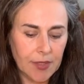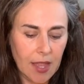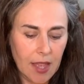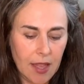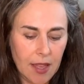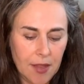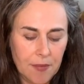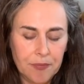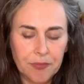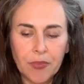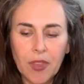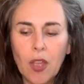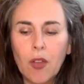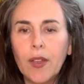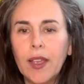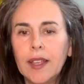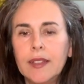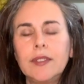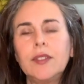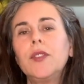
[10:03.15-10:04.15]
Um,
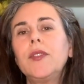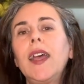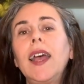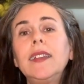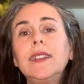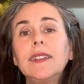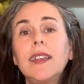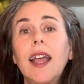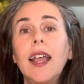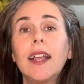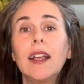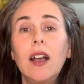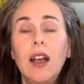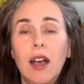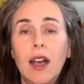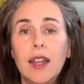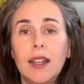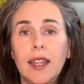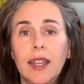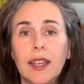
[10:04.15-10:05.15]
okay, so that's
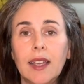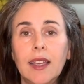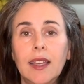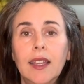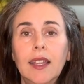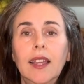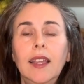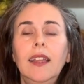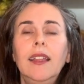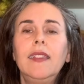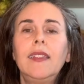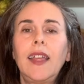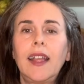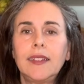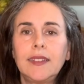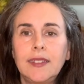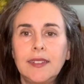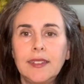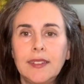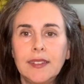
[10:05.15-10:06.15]
iconic.
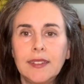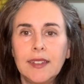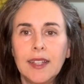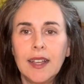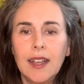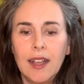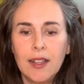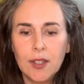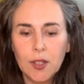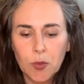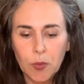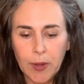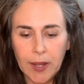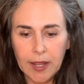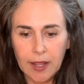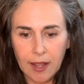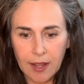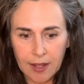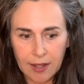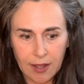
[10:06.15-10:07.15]
That's the
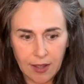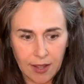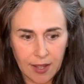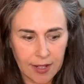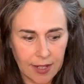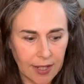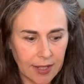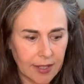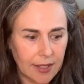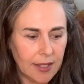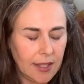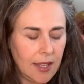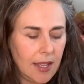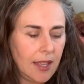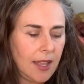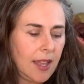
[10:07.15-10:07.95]
colorway iconic.